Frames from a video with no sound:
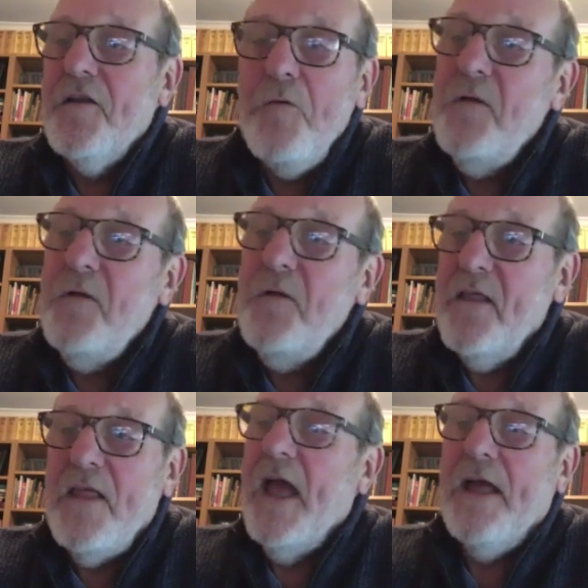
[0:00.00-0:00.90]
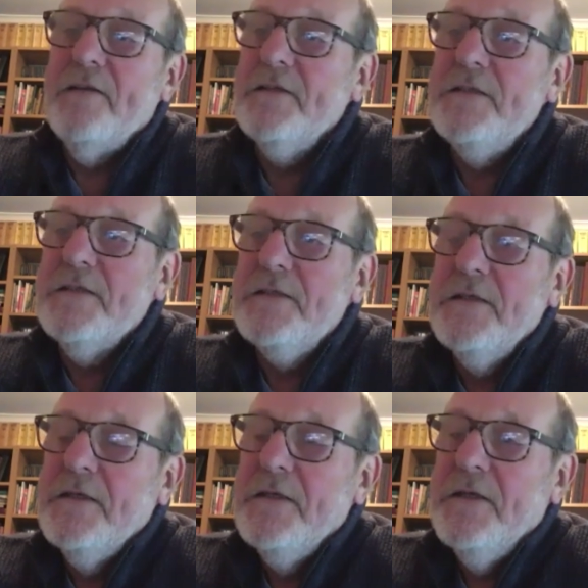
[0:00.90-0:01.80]
only the actors,
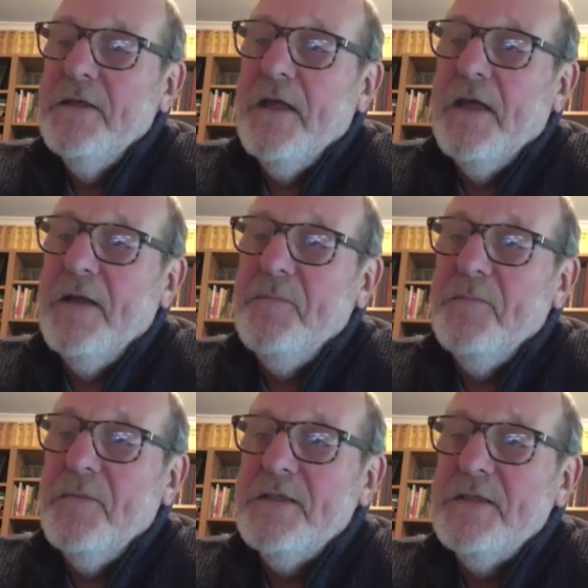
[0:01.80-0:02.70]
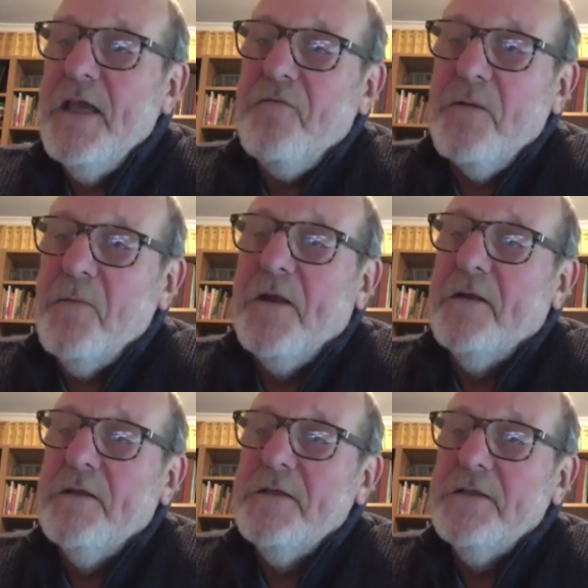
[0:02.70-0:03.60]
it's everyone.
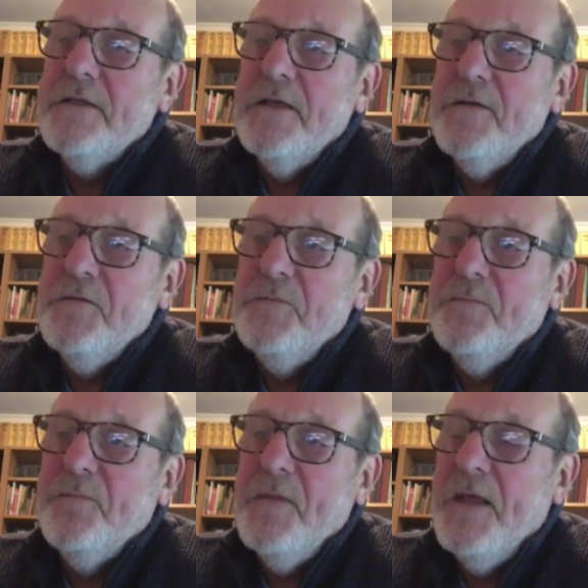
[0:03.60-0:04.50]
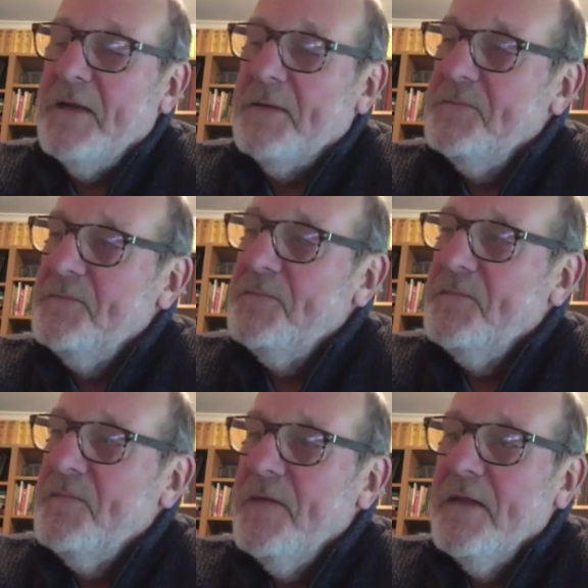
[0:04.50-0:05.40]
And so, yeah,
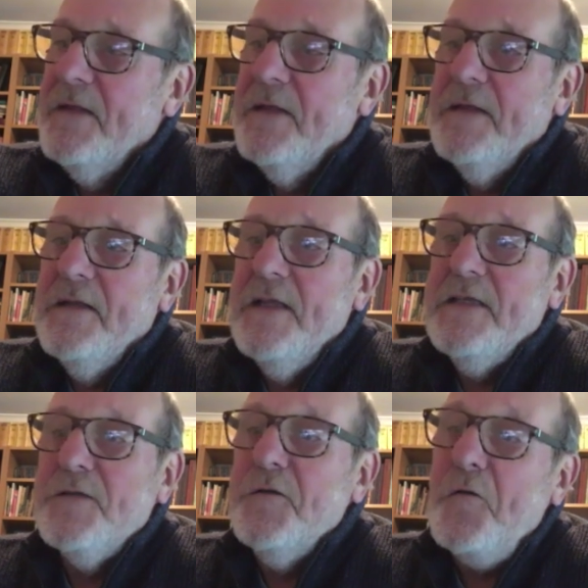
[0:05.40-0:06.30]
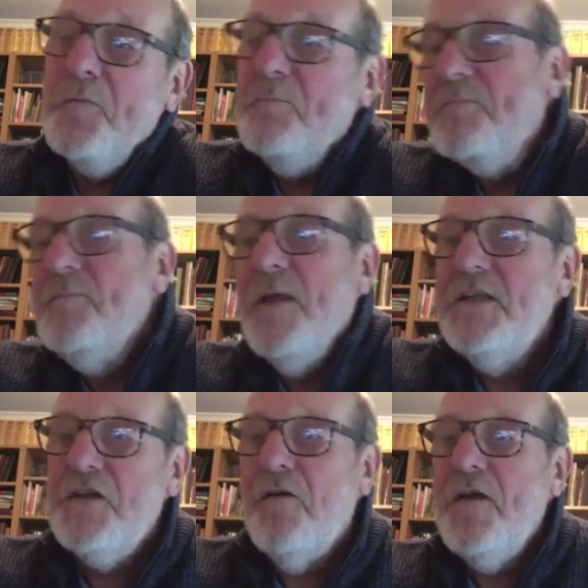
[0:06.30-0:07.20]
let's all
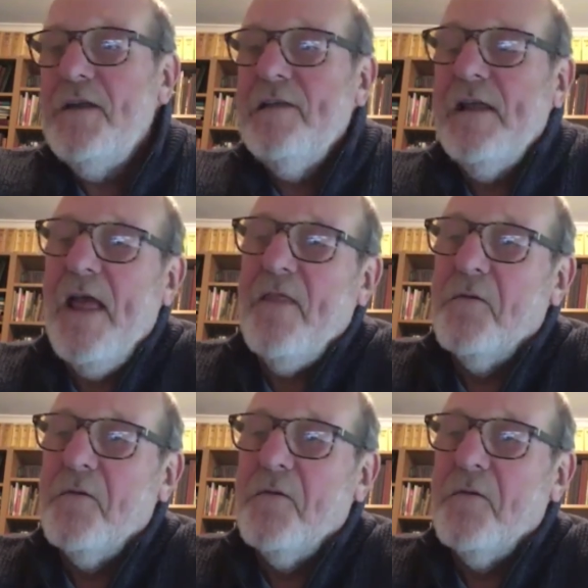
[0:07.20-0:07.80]
enjoy it together